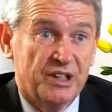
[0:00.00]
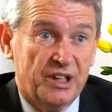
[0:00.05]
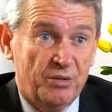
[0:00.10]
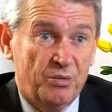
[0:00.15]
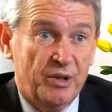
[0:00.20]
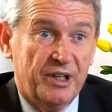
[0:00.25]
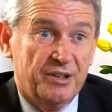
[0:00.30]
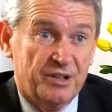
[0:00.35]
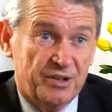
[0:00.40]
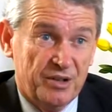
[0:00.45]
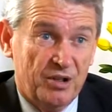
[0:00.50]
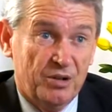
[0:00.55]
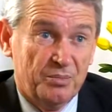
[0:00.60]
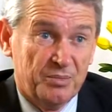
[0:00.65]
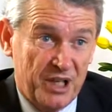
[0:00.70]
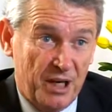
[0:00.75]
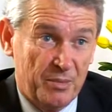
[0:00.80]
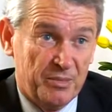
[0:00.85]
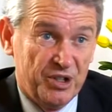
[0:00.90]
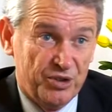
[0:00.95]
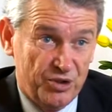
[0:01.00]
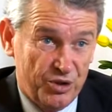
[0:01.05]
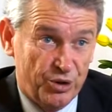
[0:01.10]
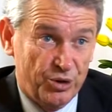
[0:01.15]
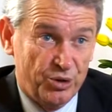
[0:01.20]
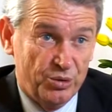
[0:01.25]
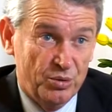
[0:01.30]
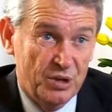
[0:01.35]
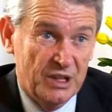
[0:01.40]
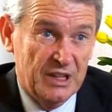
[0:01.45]
where I'm coming
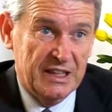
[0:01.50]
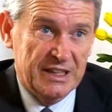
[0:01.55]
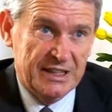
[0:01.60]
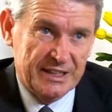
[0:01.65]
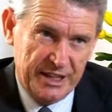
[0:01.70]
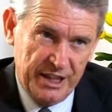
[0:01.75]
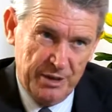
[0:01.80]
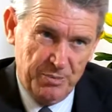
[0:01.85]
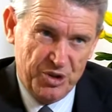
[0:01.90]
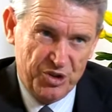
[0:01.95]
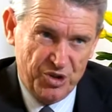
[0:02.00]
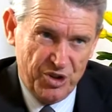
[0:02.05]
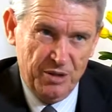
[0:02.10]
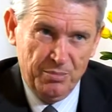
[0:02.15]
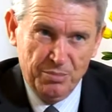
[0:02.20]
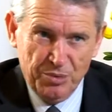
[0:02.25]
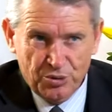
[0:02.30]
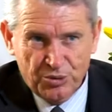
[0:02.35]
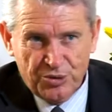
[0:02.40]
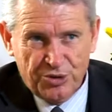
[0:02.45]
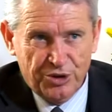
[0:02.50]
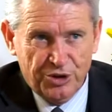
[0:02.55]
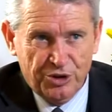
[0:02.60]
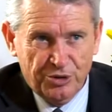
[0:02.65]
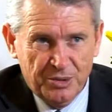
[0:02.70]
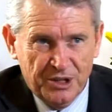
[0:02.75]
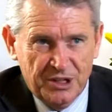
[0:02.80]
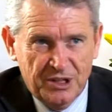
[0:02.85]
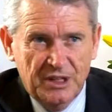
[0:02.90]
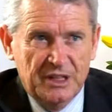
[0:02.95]
to. Keep it simple,
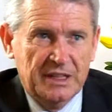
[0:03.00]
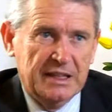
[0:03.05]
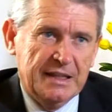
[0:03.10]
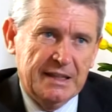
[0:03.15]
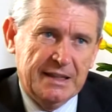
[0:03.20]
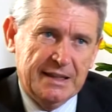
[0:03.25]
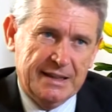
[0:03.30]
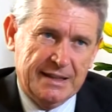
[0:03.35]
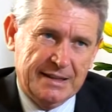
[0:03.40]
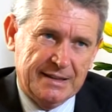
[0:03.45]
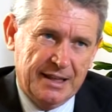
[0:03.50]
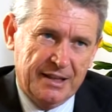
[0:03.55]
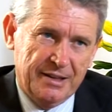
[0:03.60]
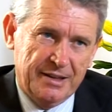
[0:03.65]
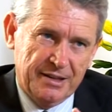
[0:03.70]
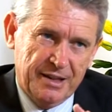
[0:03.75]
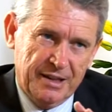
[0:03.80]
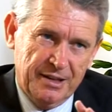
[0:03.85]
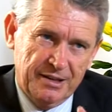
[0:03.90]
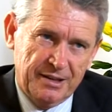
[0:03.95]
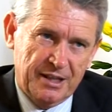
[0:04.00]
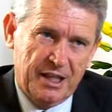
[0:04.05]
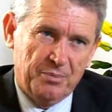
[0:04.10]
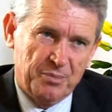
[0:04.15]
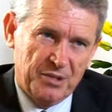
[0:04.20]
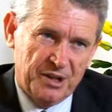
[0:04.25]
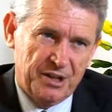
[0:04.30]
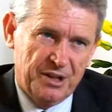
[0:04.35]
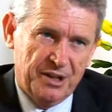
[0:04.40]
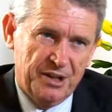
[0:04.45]
stupid. There's only those couple
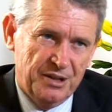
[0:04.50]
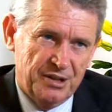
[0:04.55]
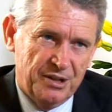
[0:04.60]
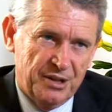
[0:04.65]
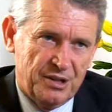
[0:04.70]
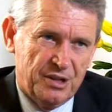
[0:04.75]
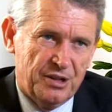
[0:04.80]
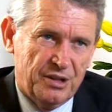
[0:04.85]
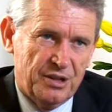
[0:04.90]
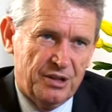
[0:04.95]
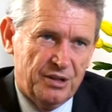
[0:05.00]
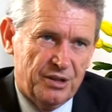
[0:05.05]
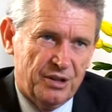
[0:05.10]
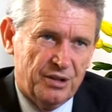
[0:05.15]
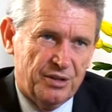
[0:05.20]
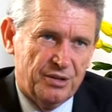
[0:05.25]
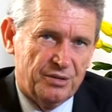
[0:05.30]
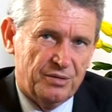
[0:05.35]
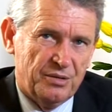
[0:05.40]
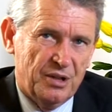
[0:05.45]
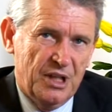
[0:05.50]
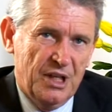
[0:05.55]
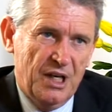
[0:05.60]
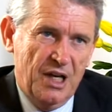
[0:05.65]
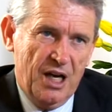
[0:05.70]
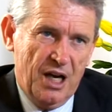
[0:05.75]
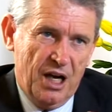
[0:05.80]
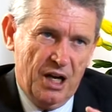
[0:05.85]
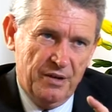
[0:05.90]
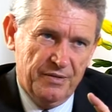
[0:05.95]
of keys that you need to do.
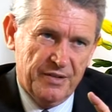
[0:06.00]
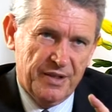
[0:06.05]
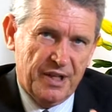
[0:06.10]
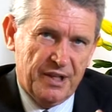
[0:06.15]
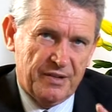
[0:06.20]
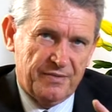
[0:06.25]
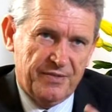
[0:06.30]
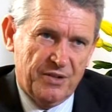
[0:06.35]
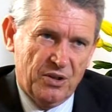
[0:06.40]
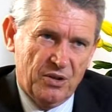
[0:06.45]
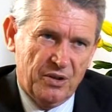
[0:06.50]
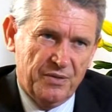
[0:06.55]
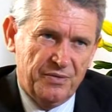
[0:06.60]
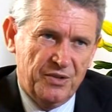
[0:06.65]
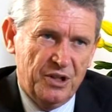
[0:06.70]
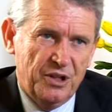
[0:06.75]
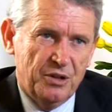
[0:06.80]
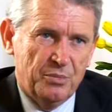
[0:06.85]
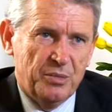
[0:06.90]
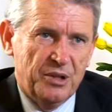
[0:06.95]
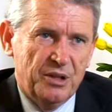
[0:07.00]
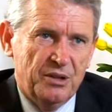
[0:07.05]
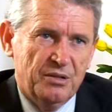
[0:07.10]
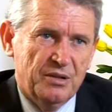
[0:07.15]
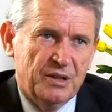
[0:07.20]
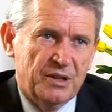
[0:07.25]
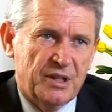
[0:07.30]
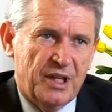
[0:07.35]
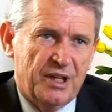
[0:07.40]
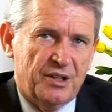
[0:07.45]
Over that 5 year
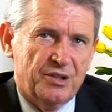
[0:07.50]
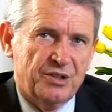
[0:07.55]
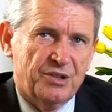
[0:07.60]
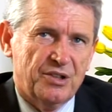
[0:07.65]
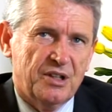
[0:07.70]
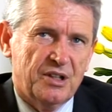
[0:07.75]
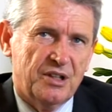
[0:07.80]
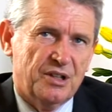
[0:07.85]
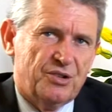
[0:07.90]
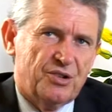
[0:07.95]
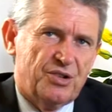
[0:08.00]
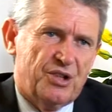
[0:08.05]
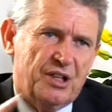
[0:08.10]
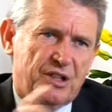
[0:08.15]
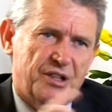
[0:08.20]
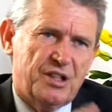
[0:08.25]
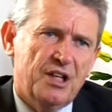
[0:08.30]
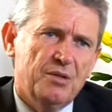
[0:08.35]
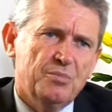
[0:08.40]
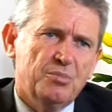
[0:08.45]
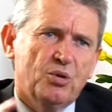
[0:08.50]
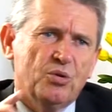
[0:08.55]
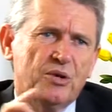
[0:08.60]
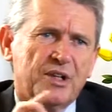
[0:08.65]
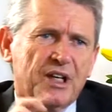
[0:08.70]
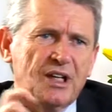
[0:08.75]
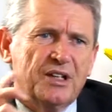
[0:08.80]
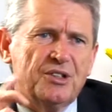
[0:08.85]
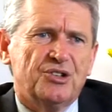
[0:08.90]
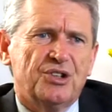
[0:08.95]
period, Dennis, it's at
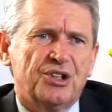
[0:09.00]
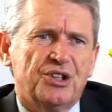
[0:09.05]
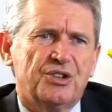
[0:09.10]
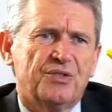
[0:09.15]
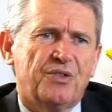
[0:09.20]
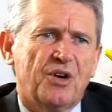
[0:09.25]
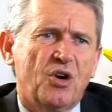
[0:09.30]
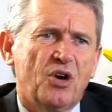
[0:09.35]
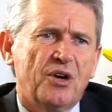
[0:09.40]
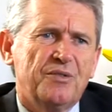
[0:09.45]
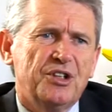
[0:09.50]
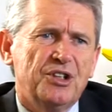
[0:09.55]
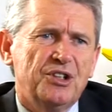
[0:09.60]
10.865 in